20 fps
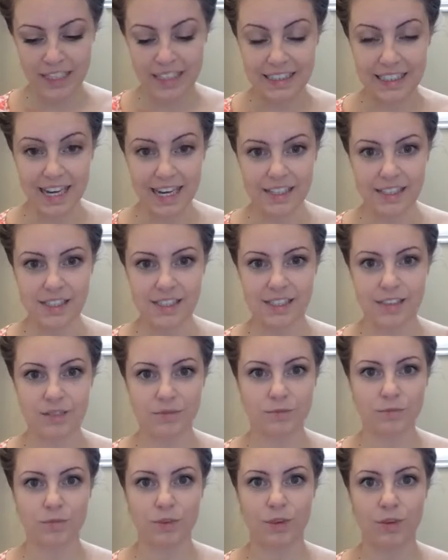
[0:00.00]
yes.
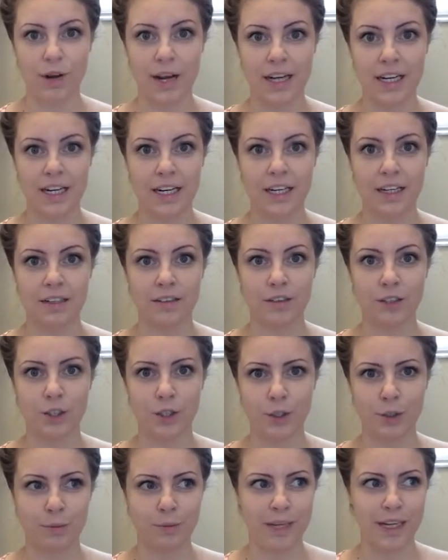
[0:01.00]
Threading,
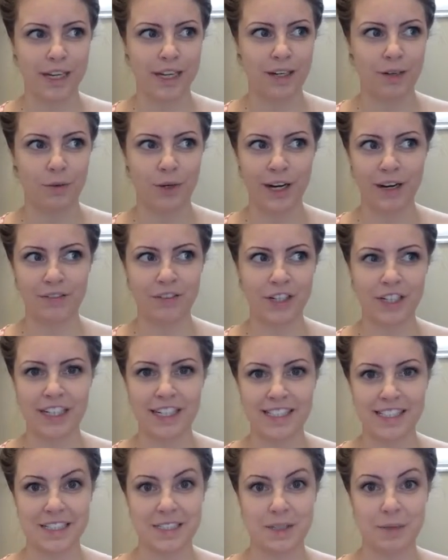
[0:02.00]
grooming, whatever it
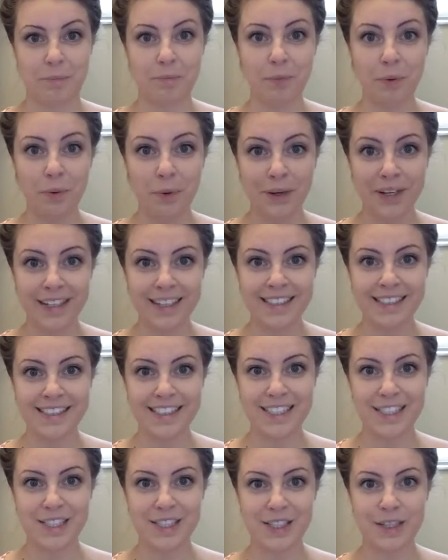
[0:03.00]
is important
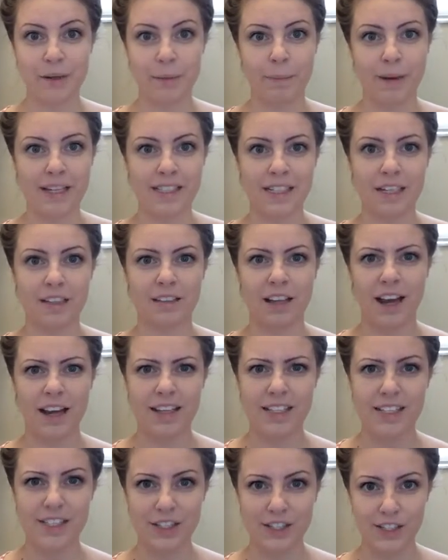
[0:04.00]
to do. It makes it a
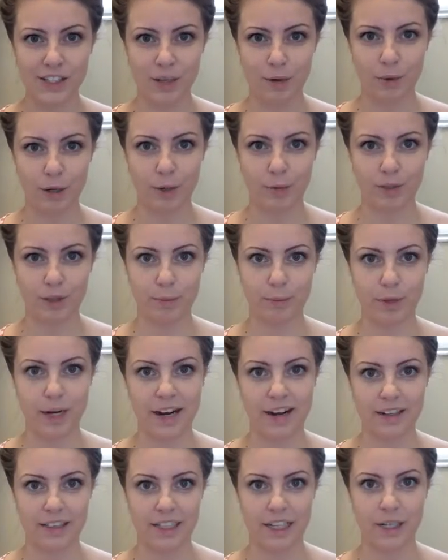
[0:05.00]
lot easier to work with the
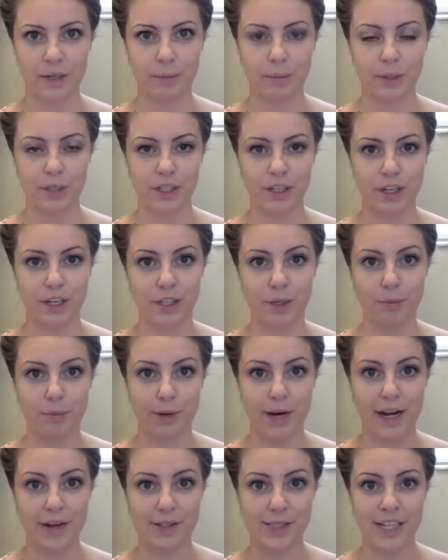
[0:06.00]
product that you're putting on your
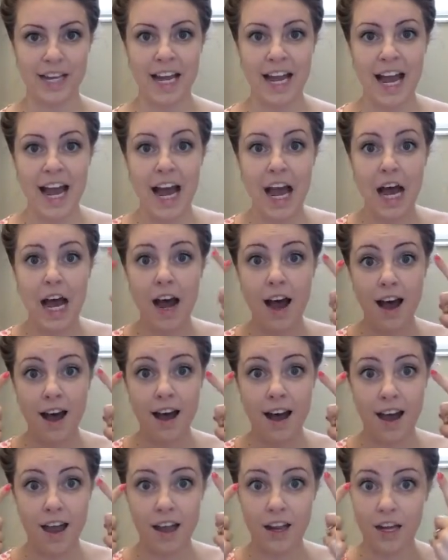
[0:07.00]
brows.
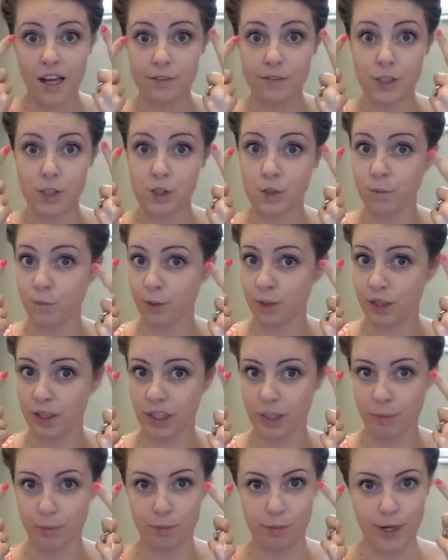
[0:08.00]
I have super
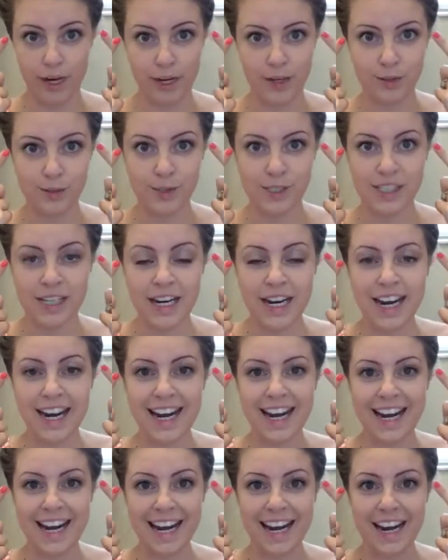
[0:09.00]
thick brows
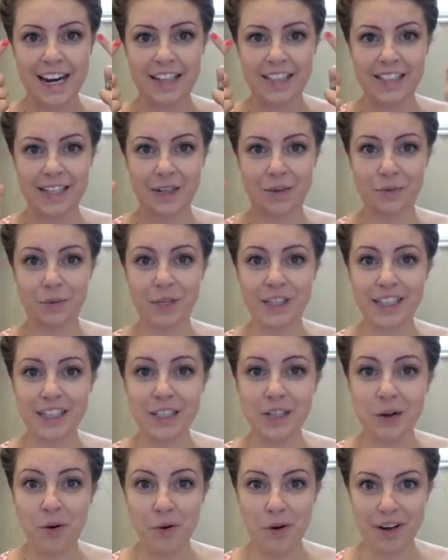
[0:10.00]
and they're really
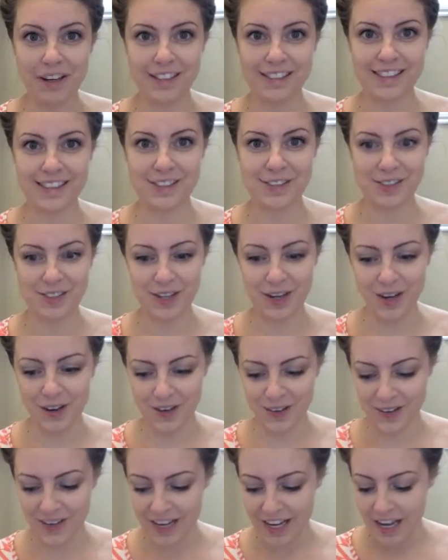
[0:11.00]
coarse.
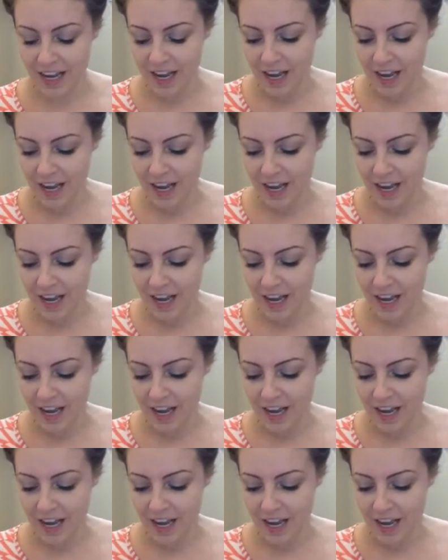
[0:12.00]
So,